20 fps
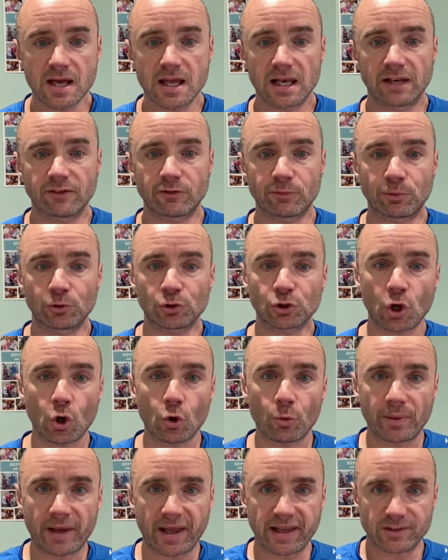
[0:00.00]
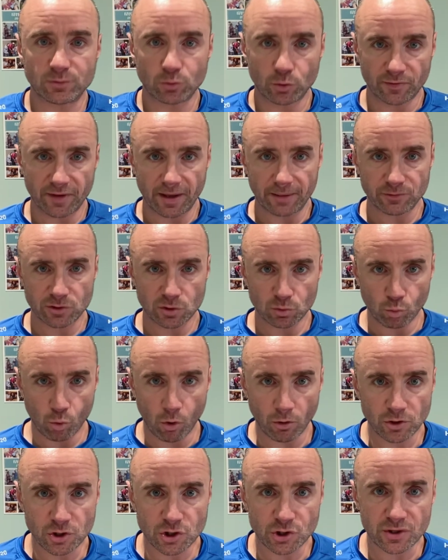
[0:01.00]
Liverpool go up against Wolverhampton
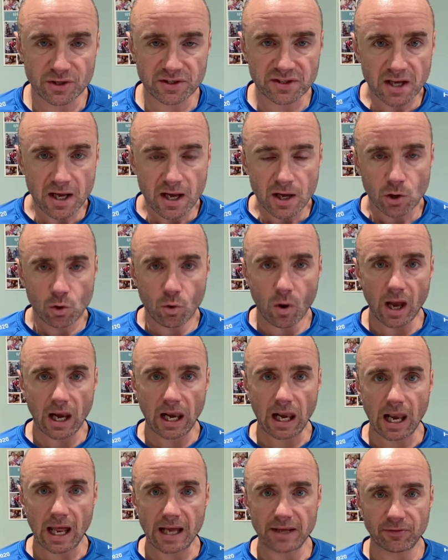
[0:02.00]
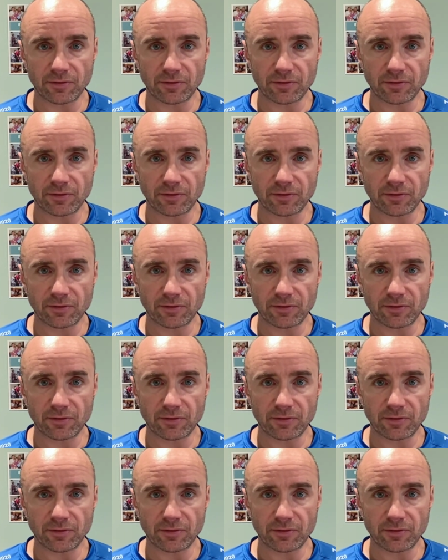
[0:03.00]
Wanderers. Quite like